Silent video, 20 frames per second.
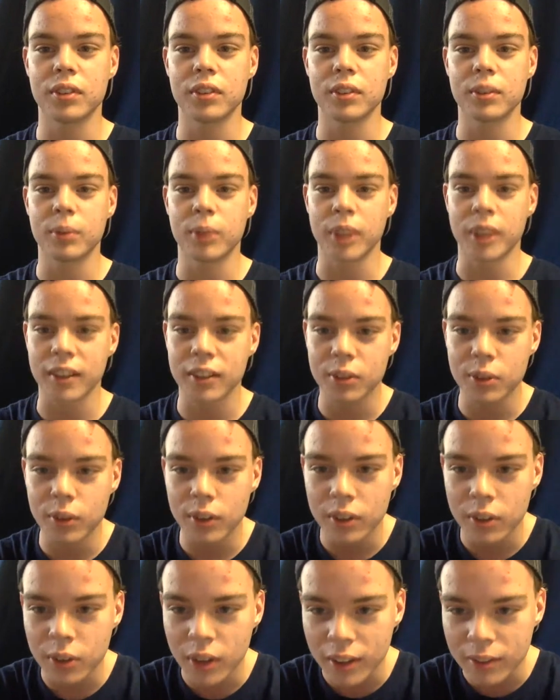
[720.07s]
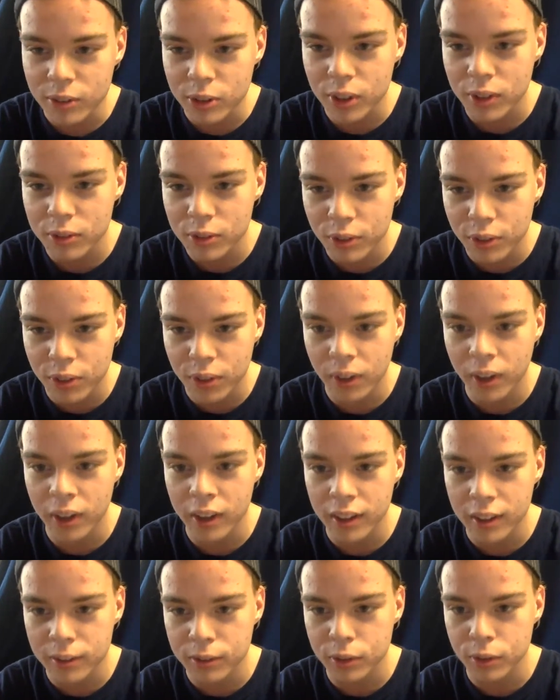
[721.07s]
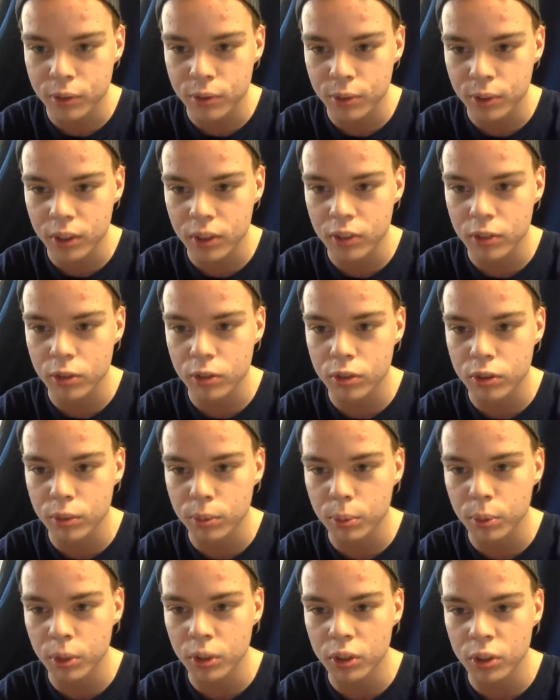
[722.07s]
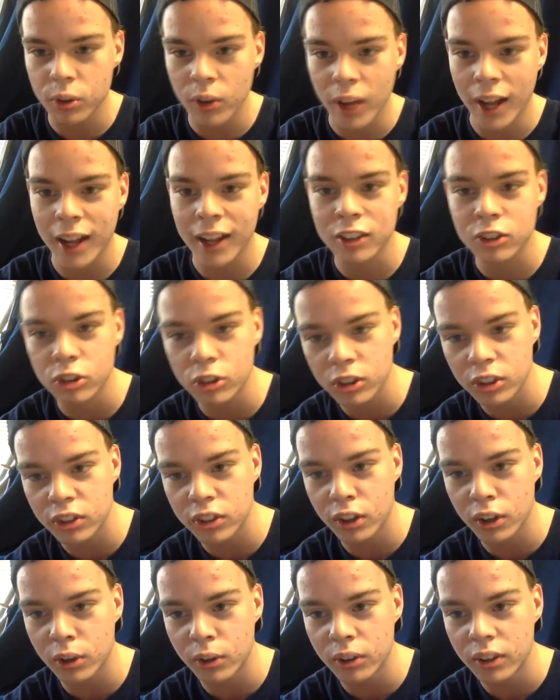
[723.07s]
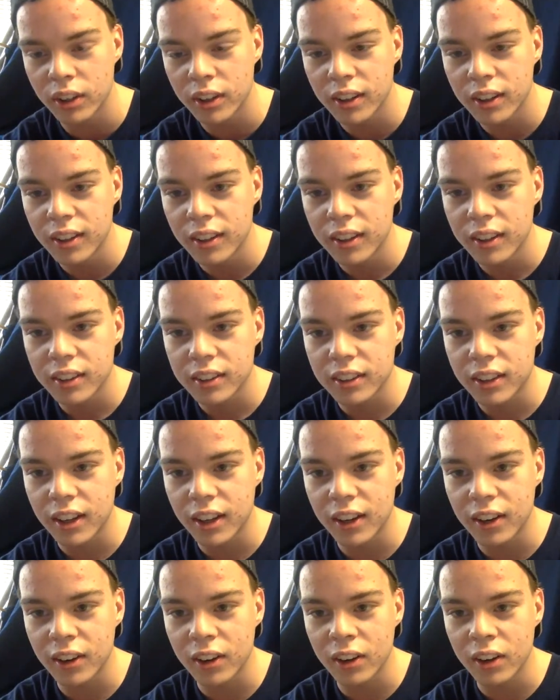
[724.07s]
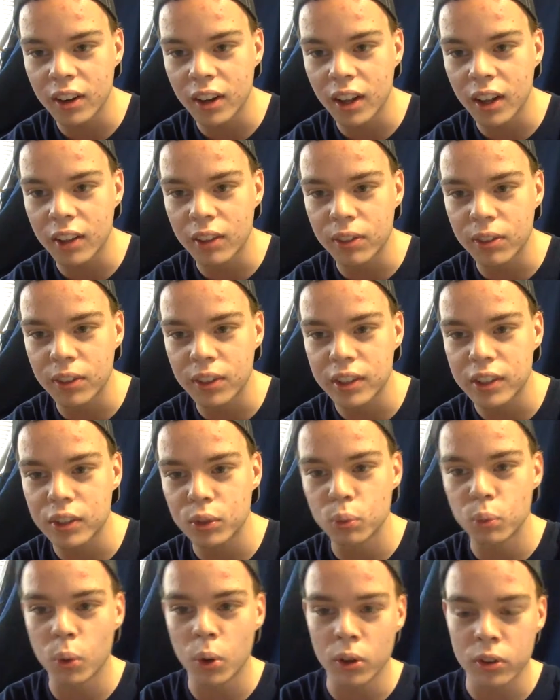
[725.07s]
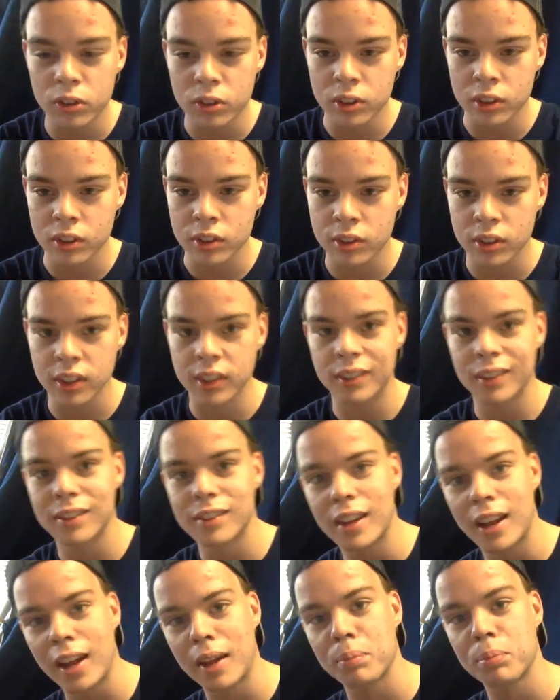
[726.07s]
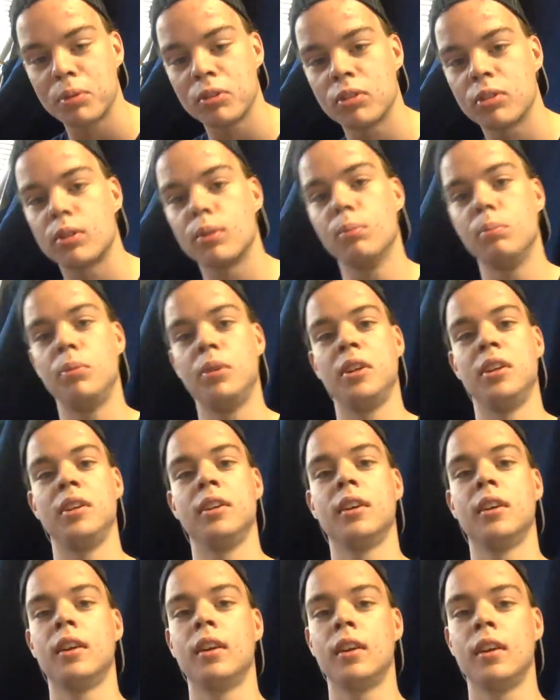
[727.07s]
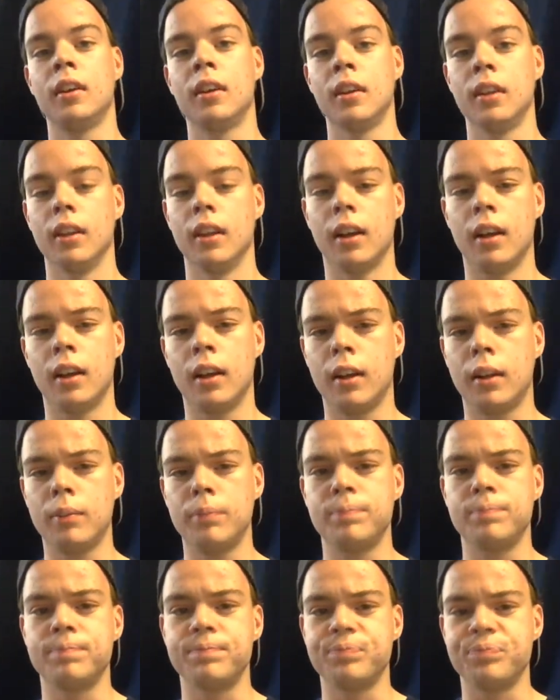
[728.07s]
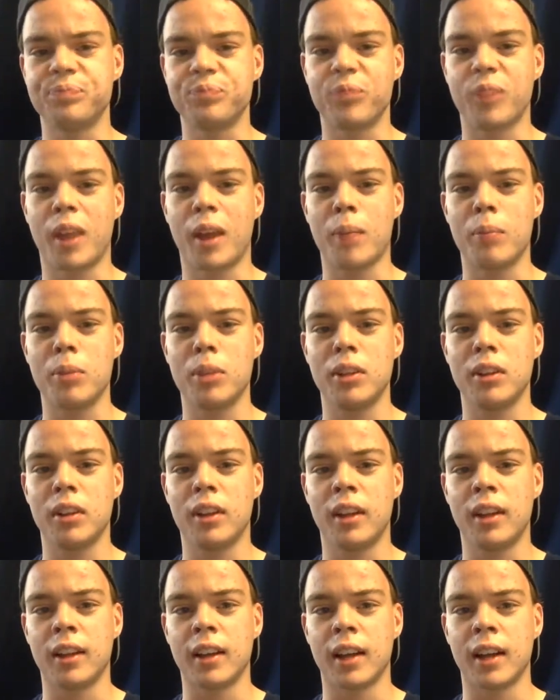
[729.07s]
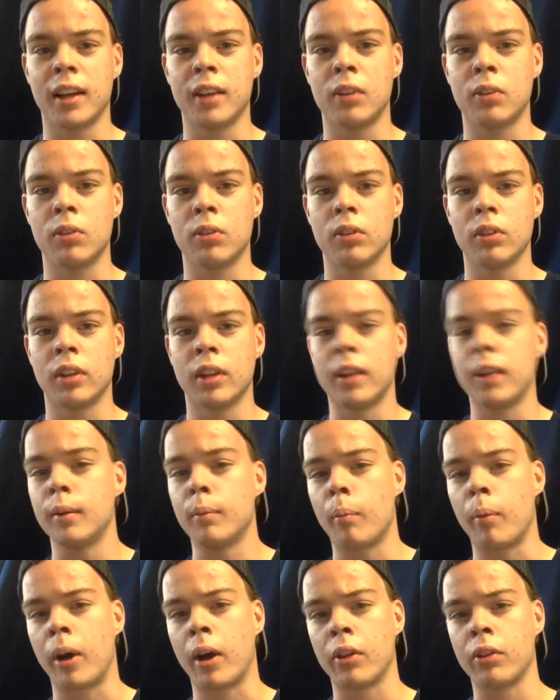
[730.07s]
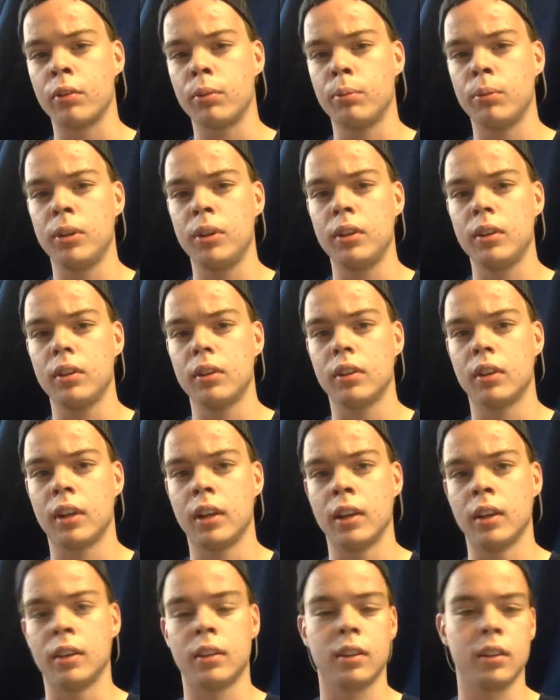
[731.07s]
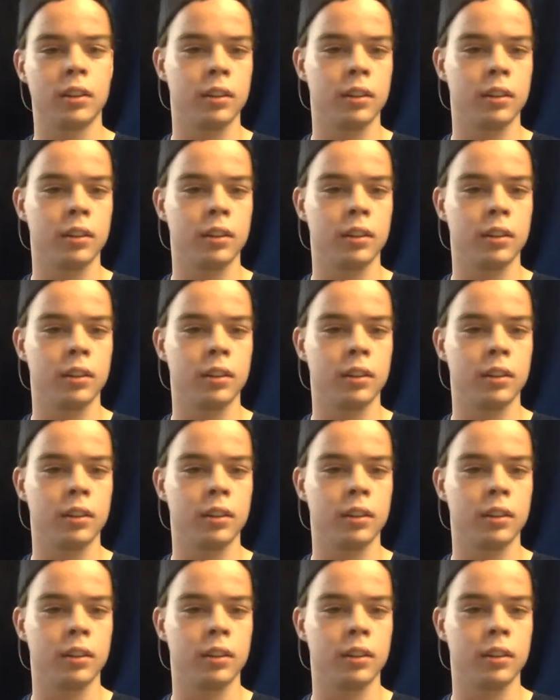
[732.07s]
wait, who have you ever thought if your friends who support you actually don't care and think you won't succeed? This happened to me. Um, I mean, like, I don't let it bother me. Like,